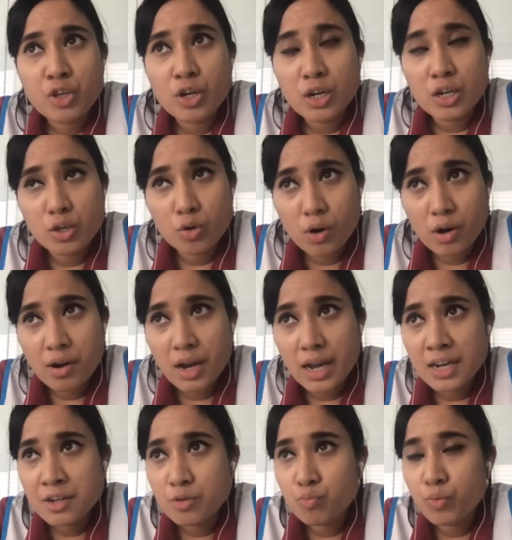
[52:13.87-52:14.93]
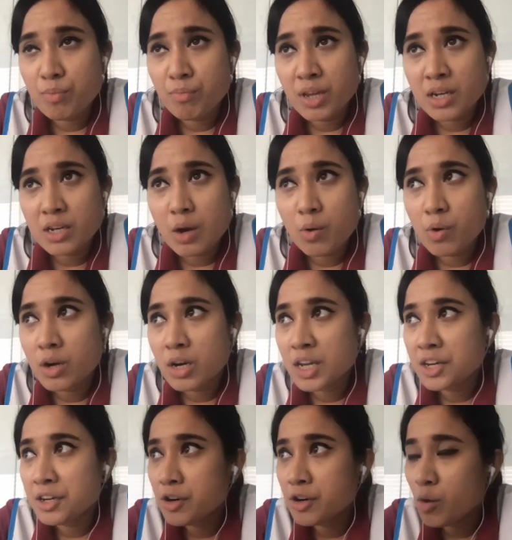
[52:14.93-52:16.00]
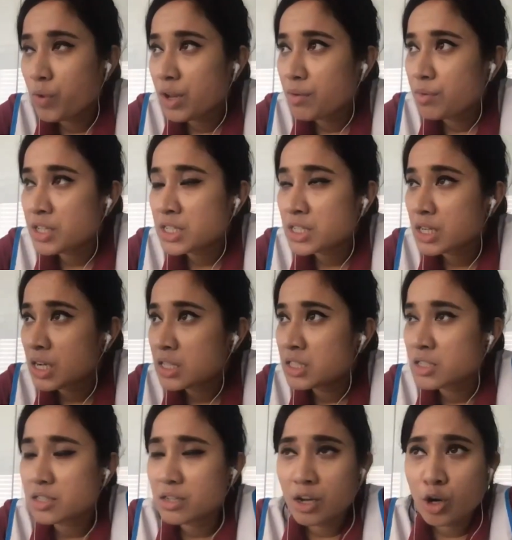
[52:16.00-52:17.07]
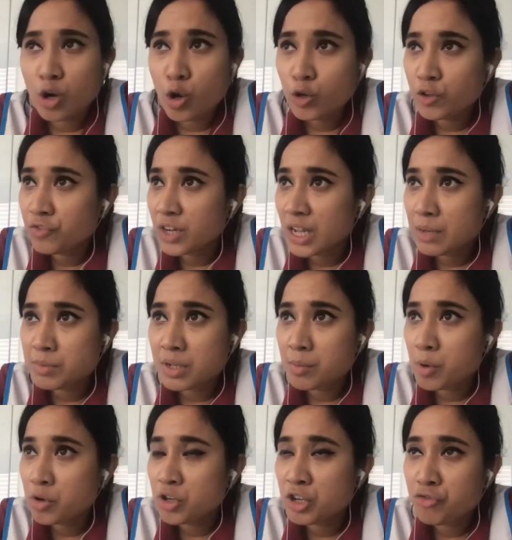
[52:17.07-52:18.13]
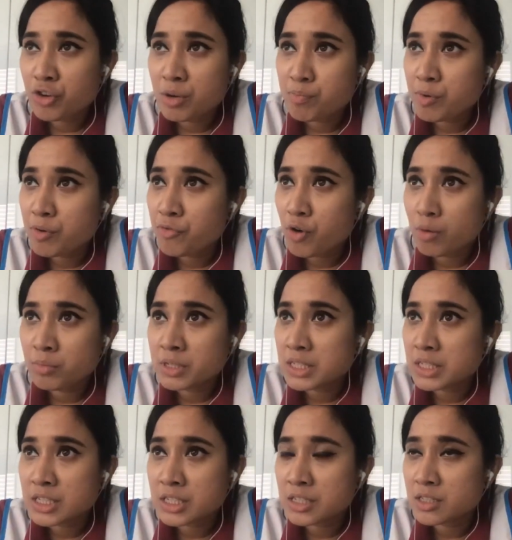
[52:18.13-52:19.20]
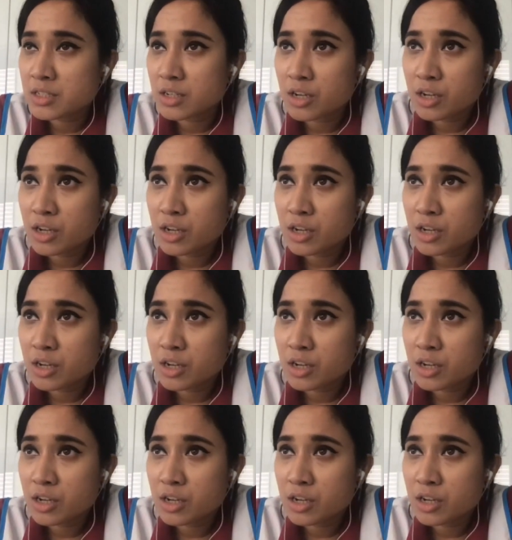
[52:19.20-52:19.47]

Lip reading: you are right, we meet our leader or we discuss a lot of times about the different performances,